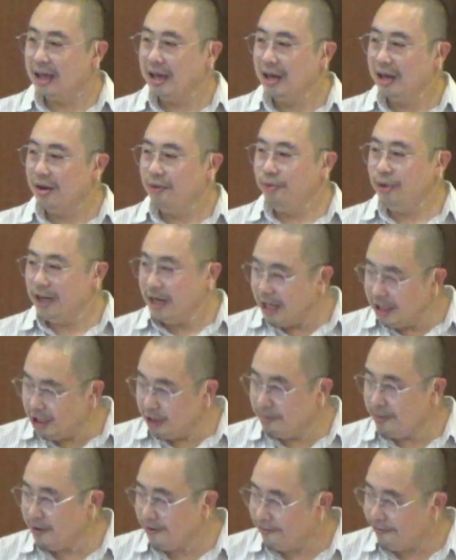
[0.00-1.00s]
We need to
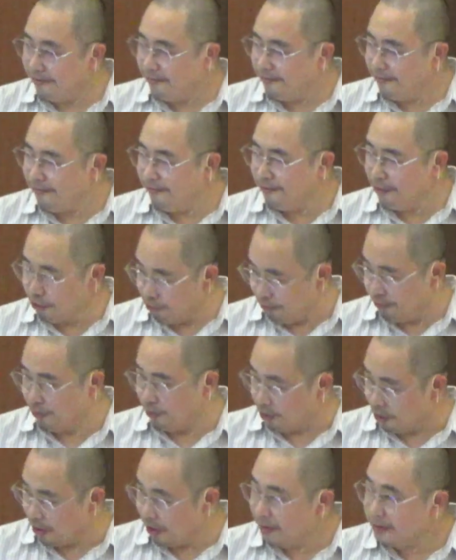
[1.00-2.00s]
be
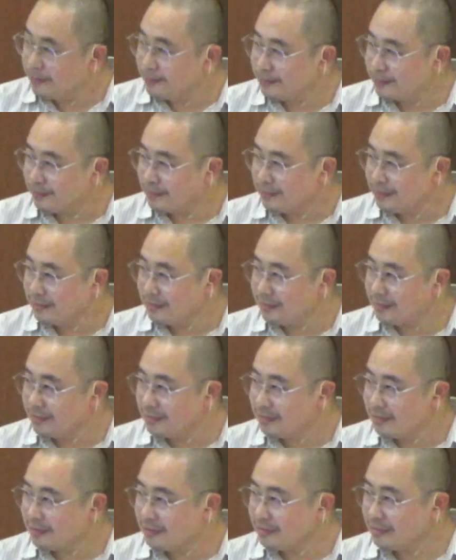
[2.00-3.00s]
fruitful
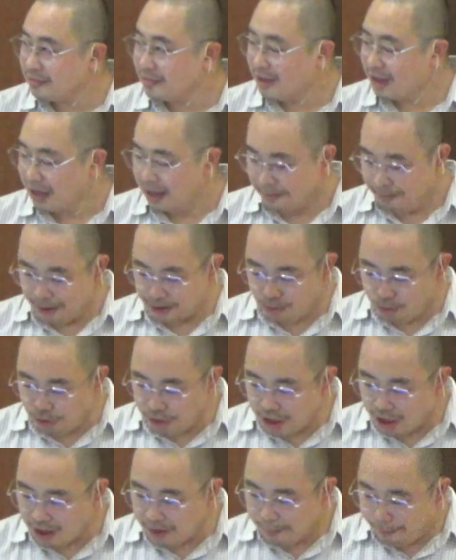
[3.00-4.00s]
but we
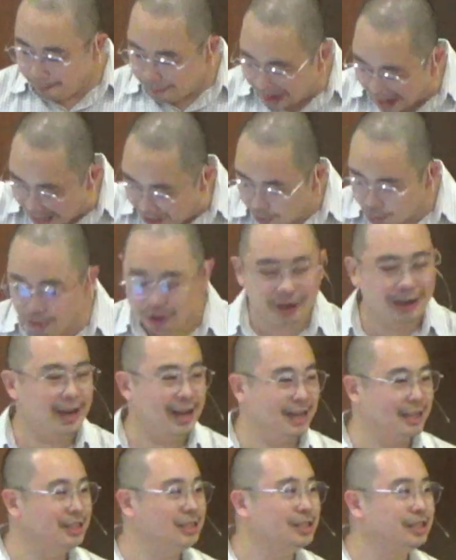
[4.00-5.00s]
are
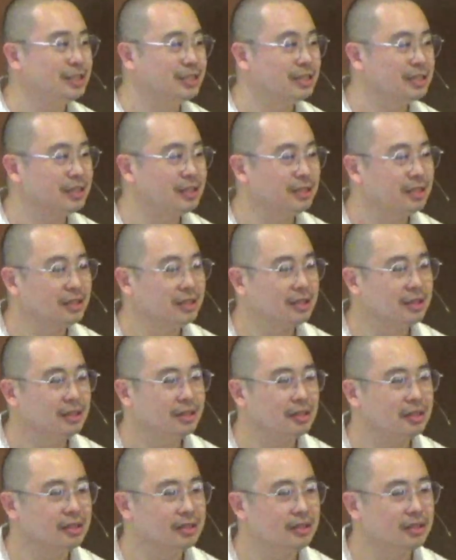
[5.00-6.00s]
powerless
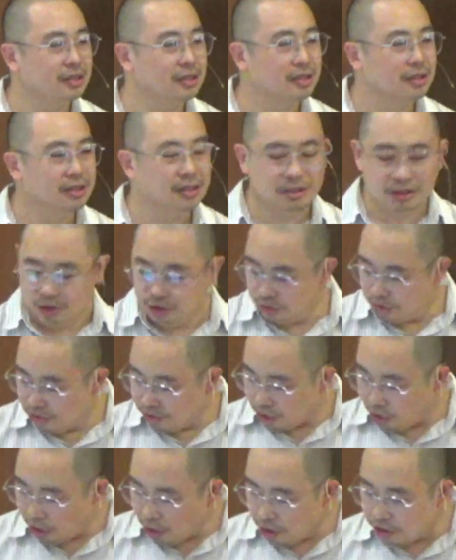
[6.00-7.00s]
to
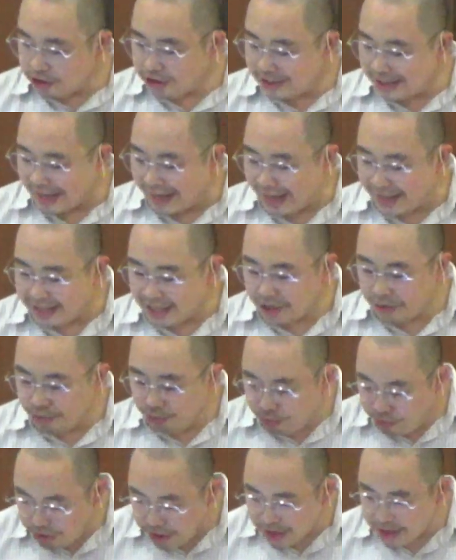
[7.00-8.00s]
cause any
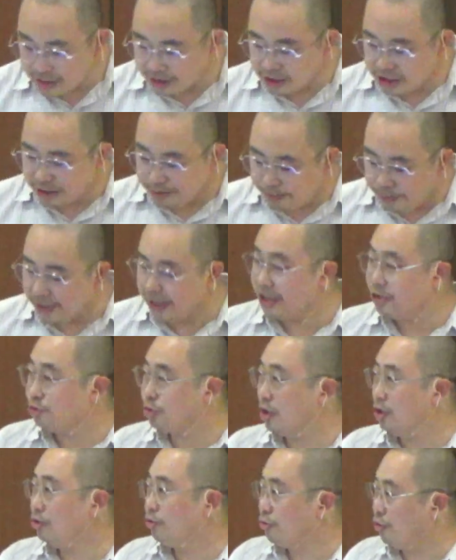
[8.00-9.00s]
real
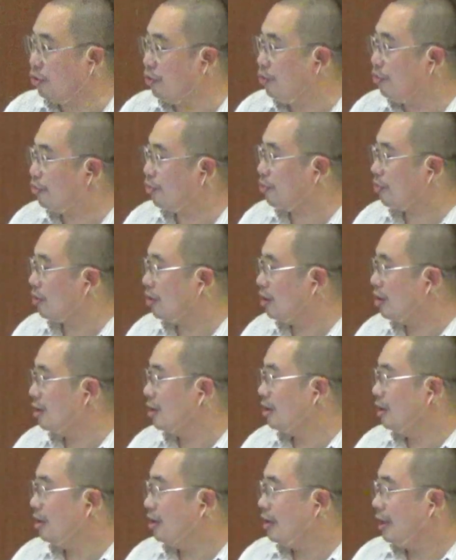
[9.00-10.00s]
spiritual growth
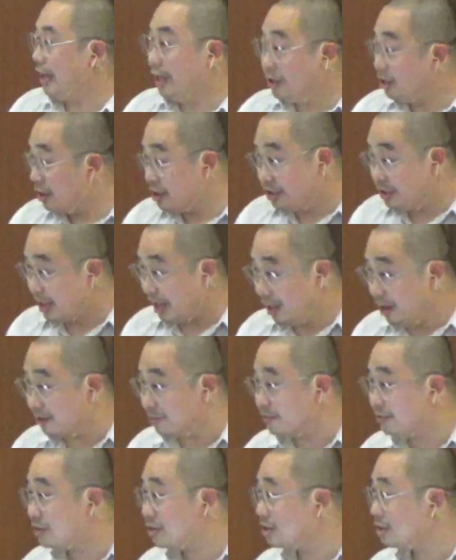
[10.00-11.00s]
in
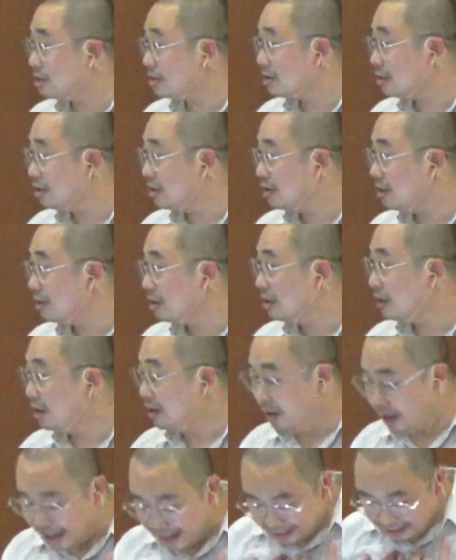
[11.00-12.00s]
ourselves,
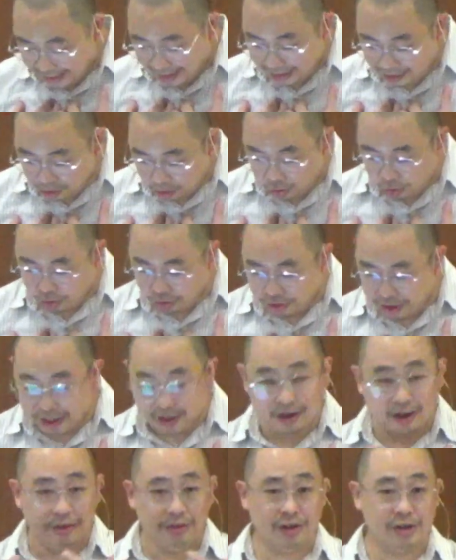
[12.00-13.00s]
let alone in
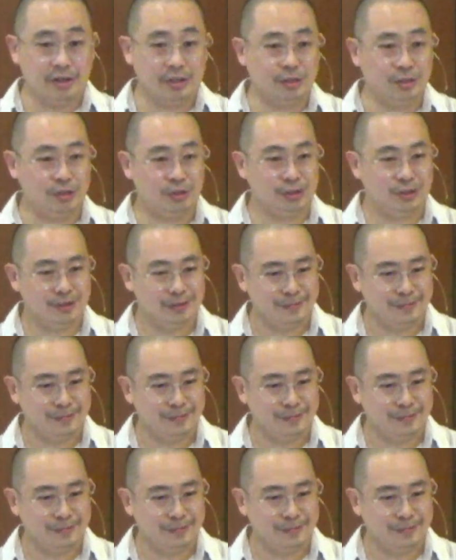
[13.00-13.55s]
others.